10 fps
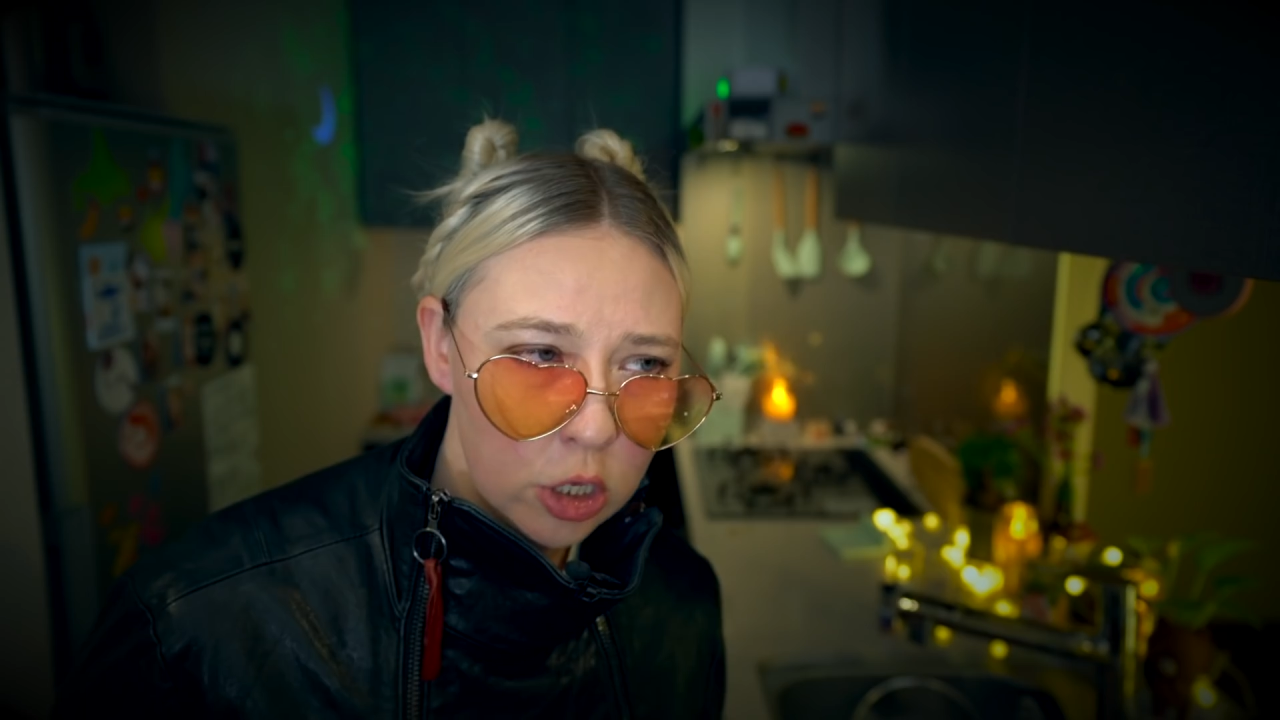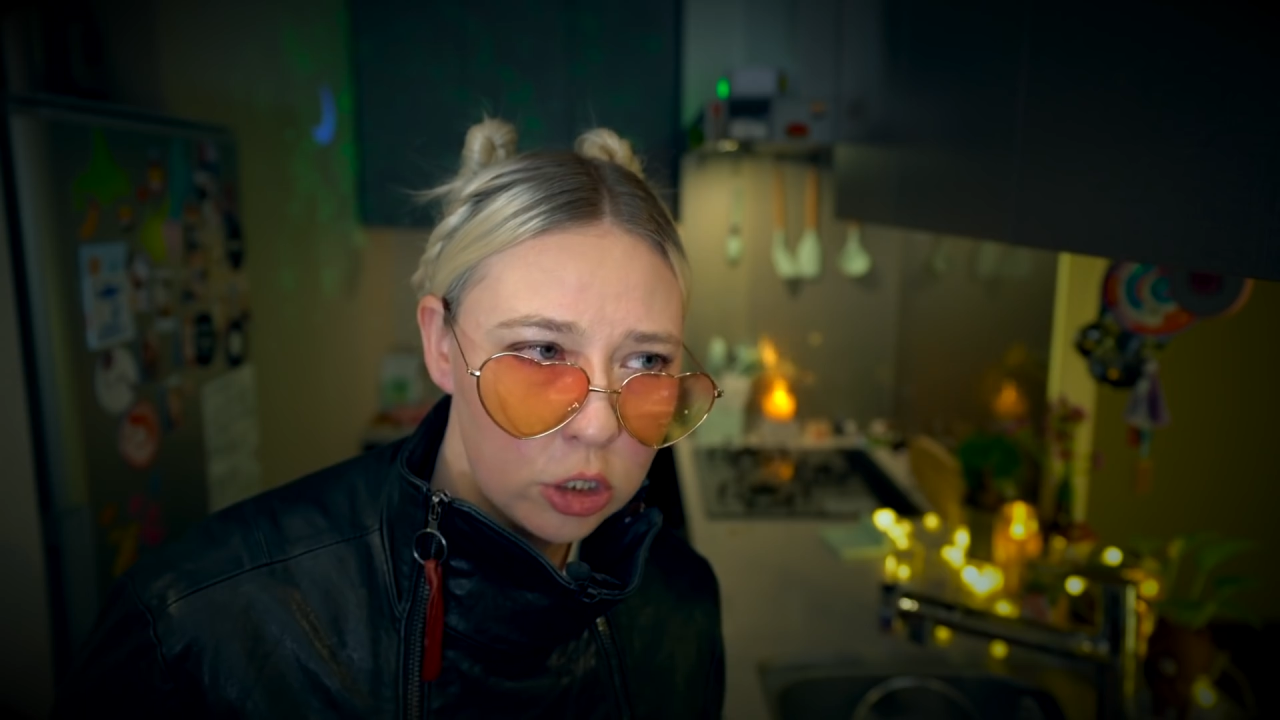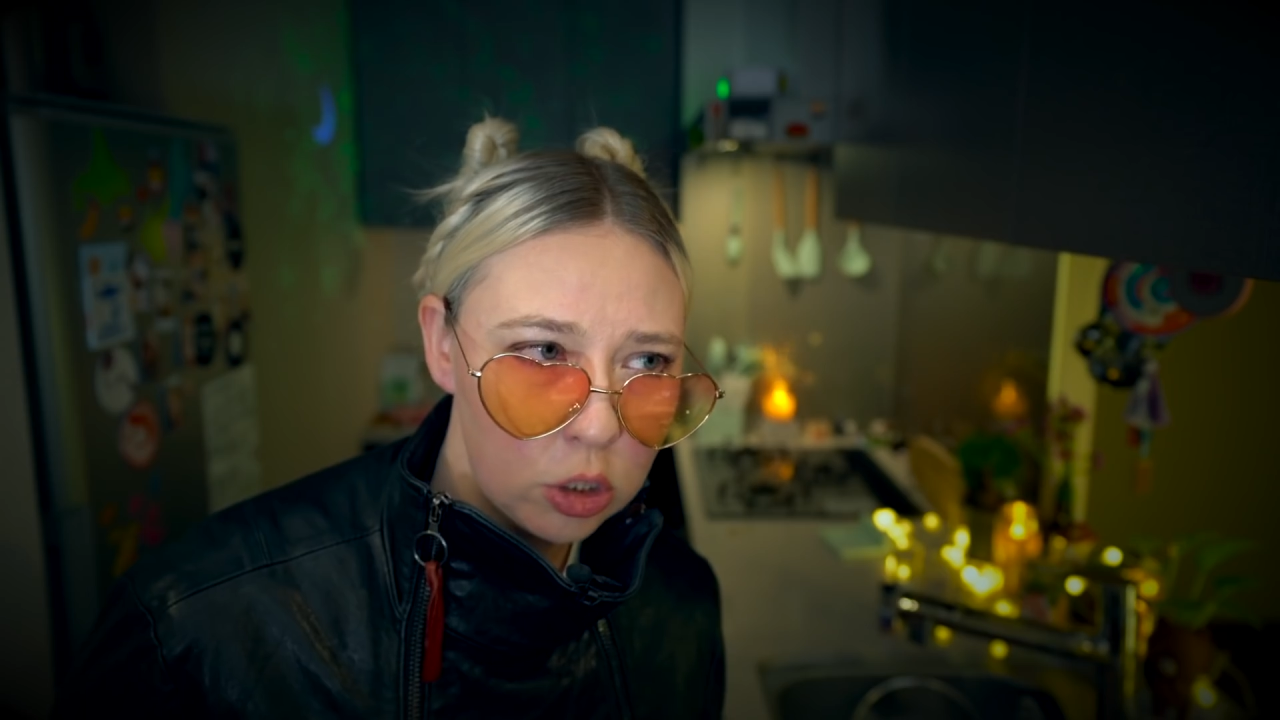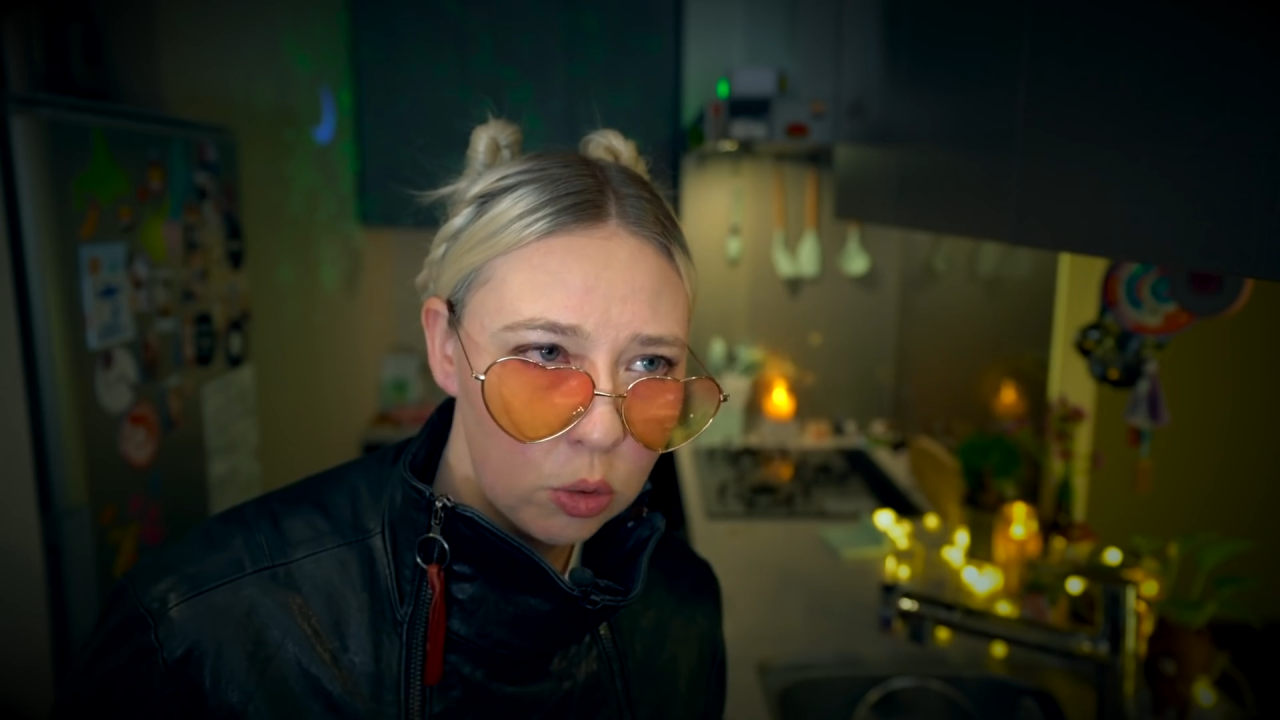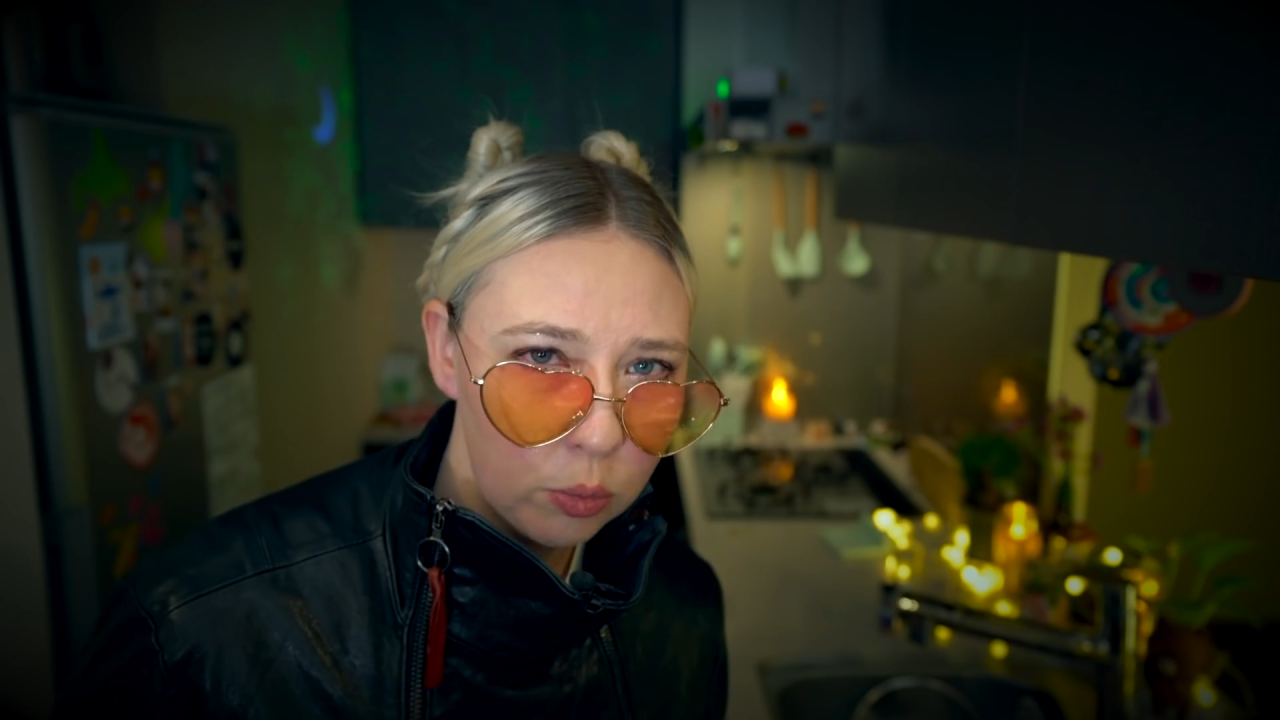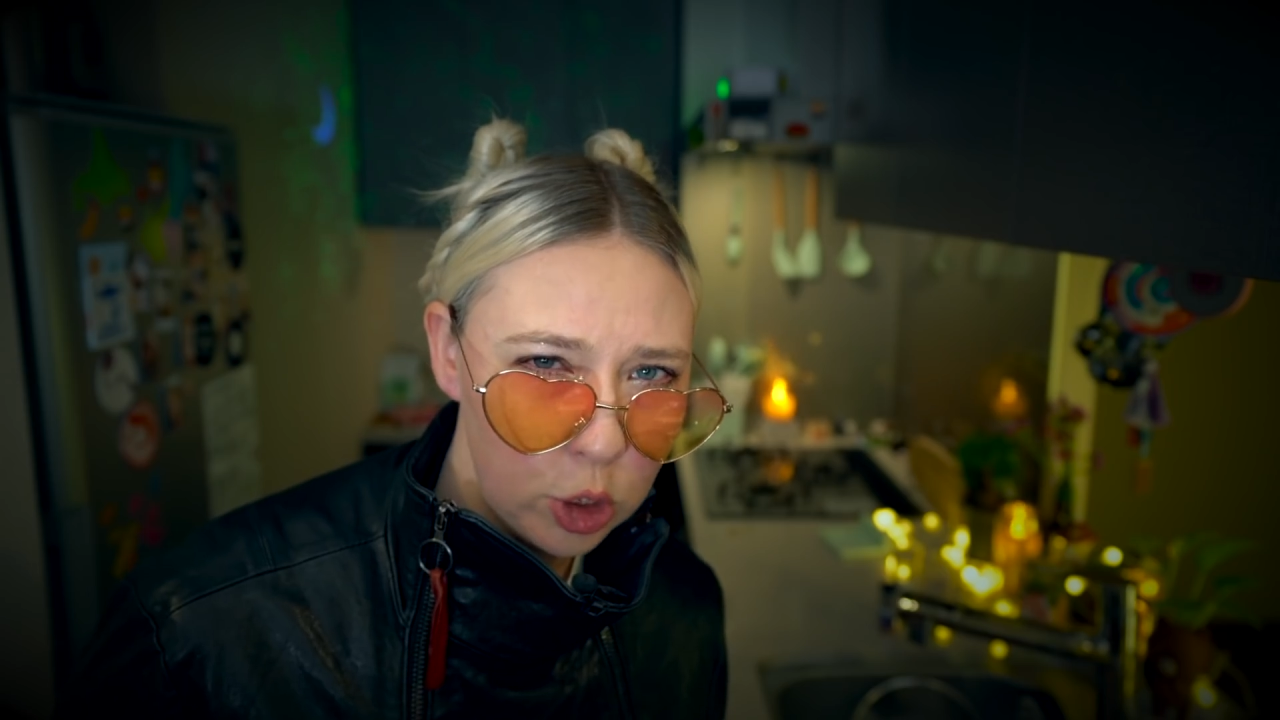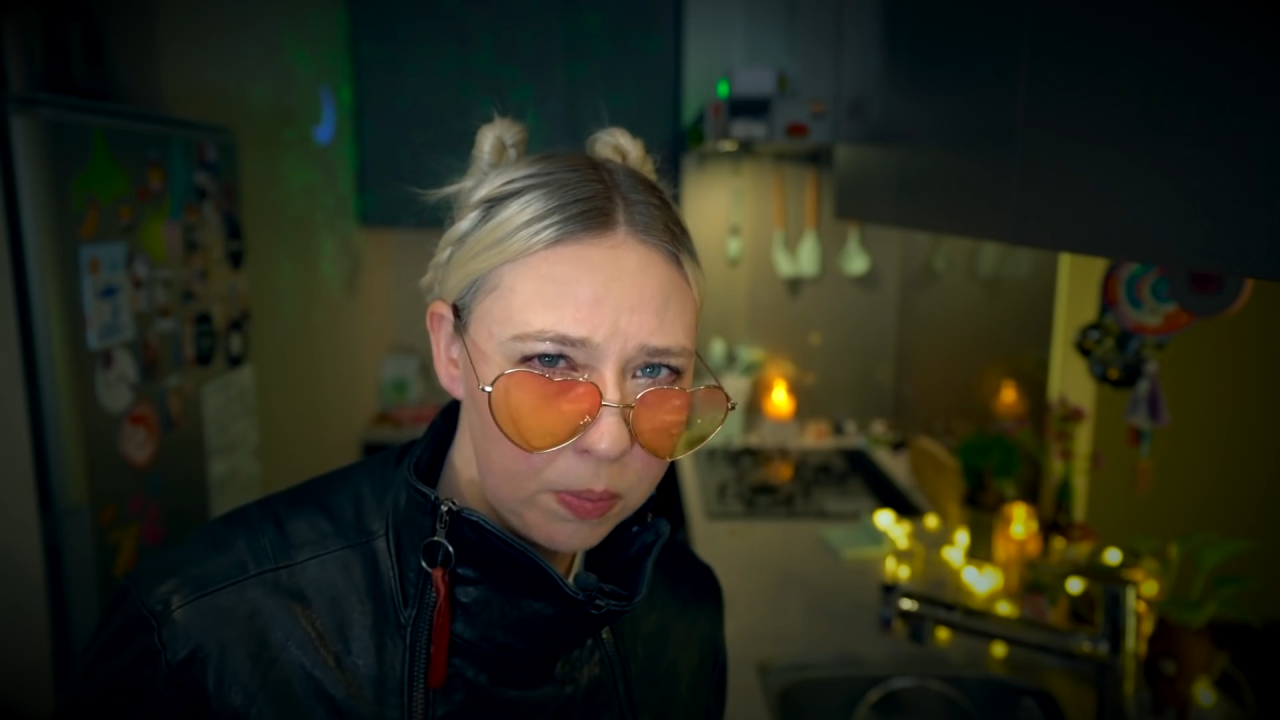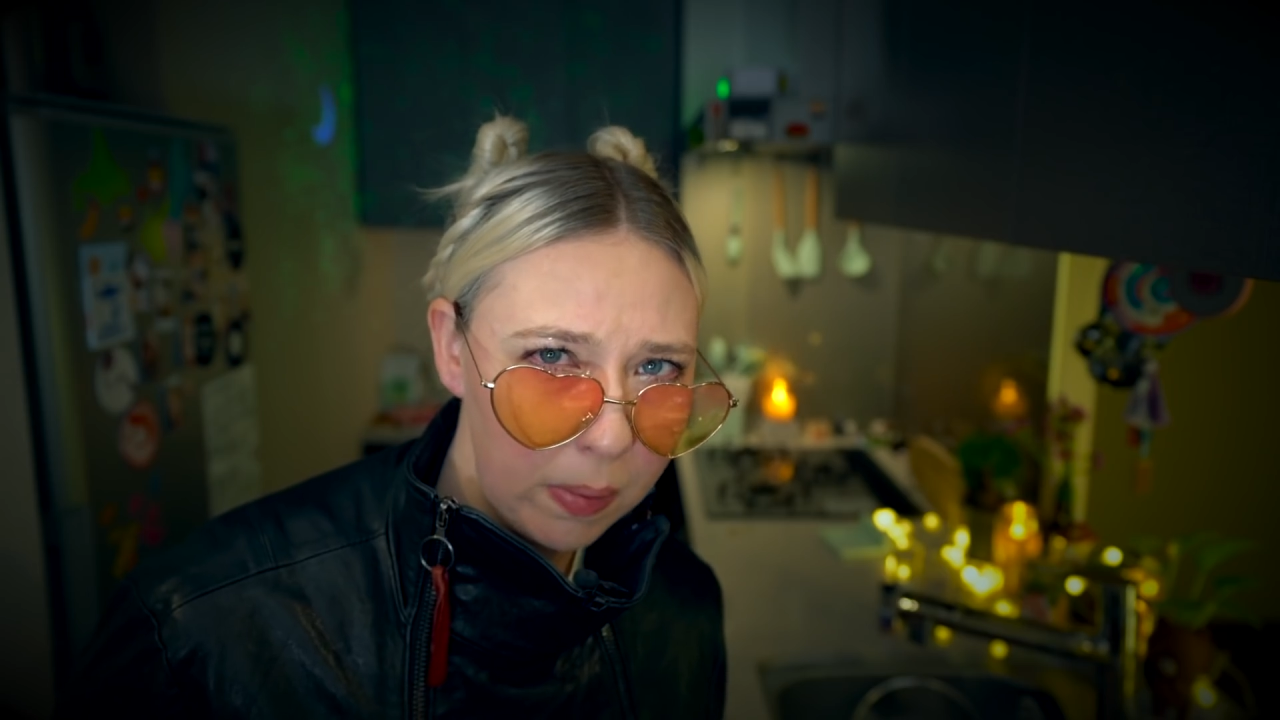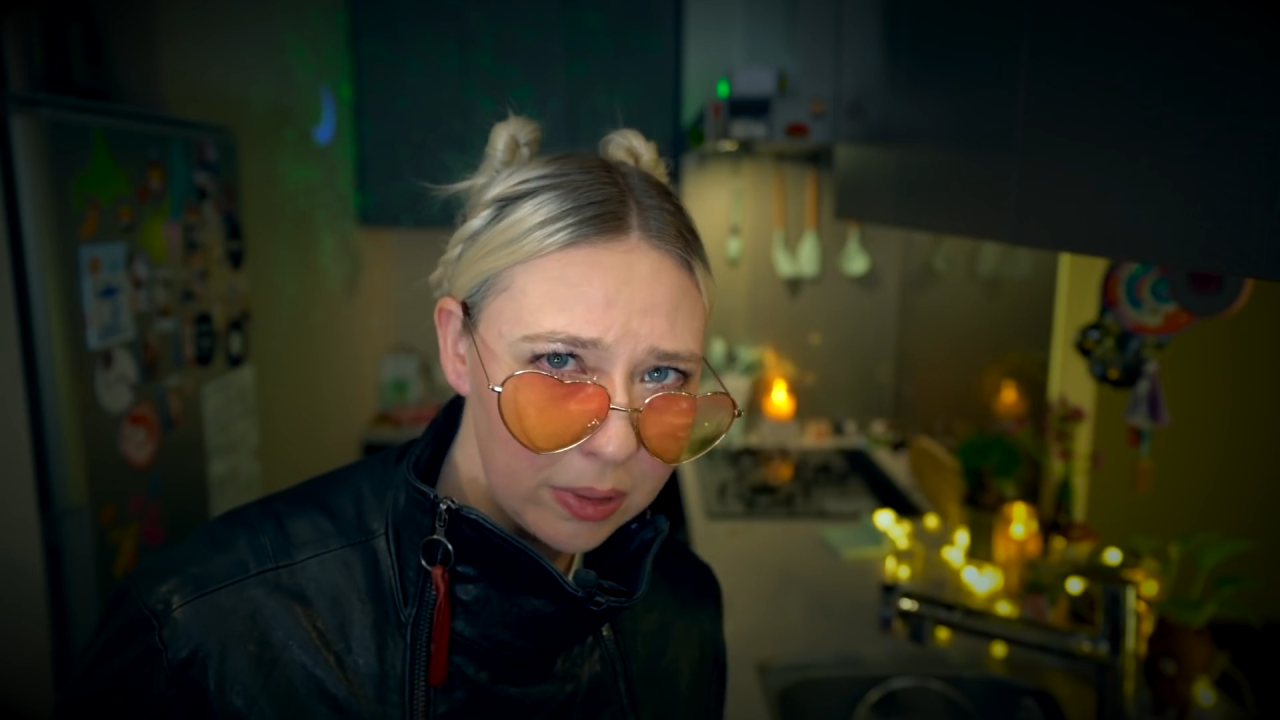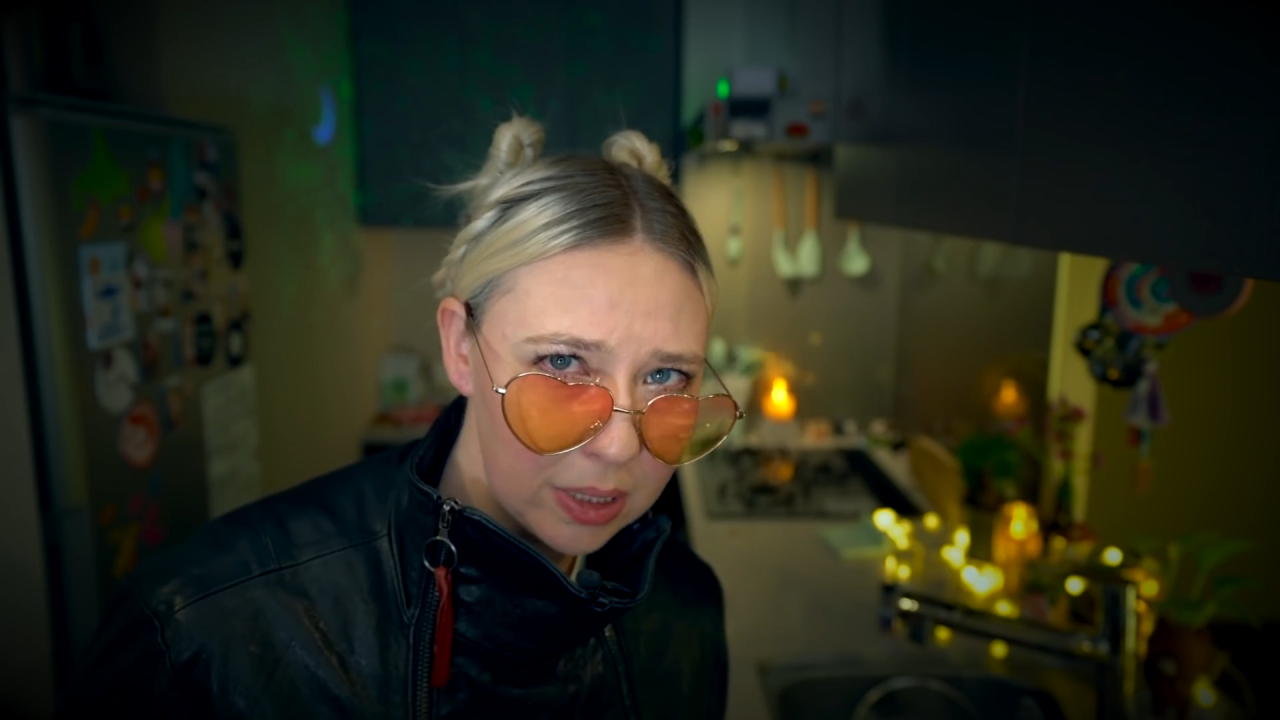So would
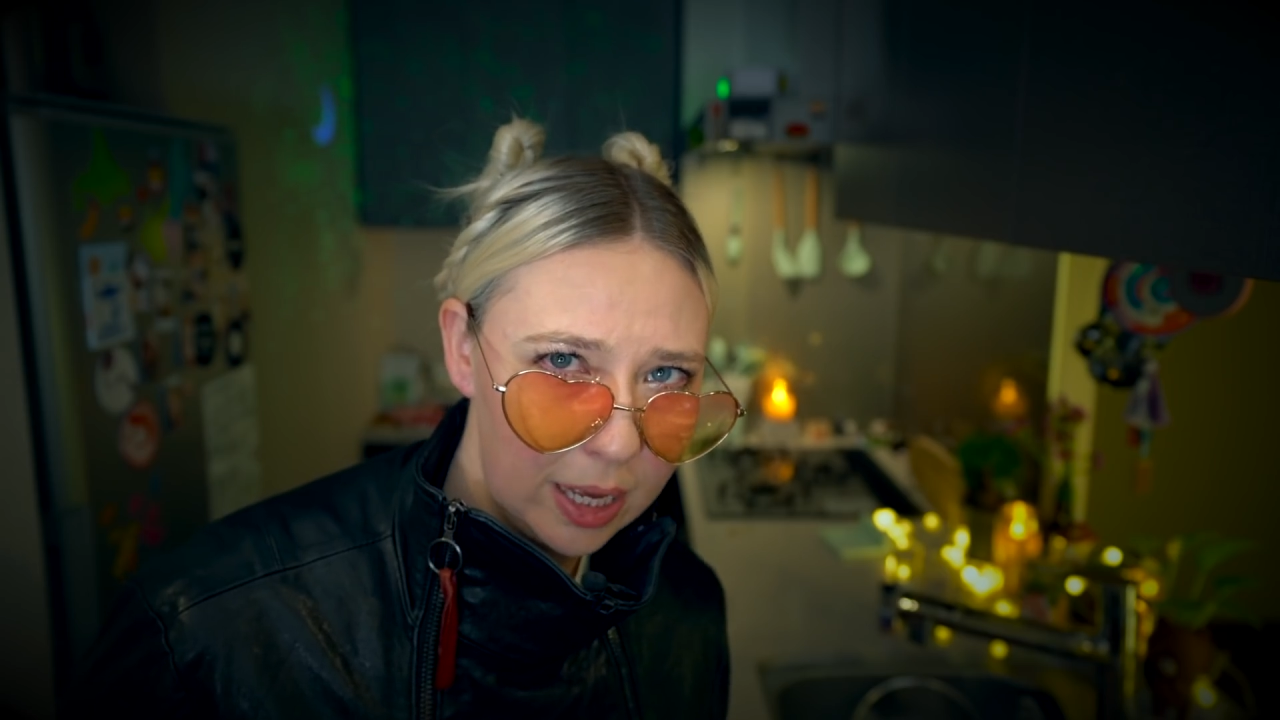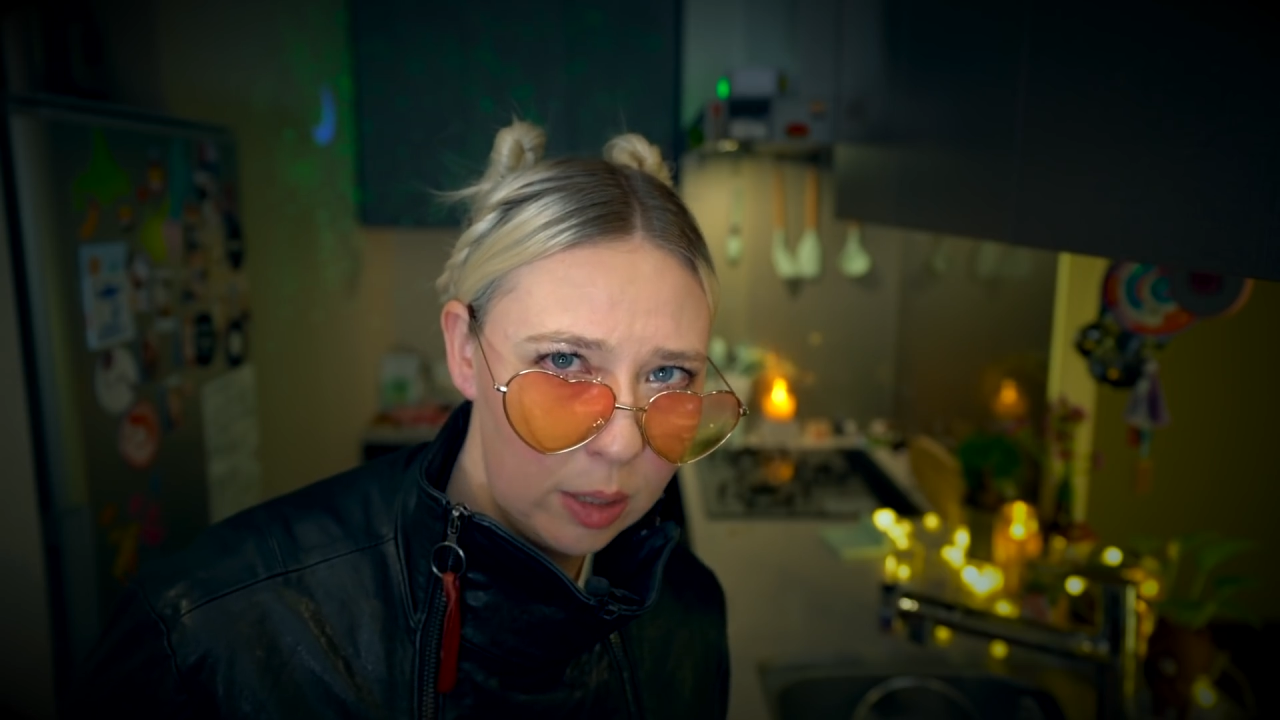you be able to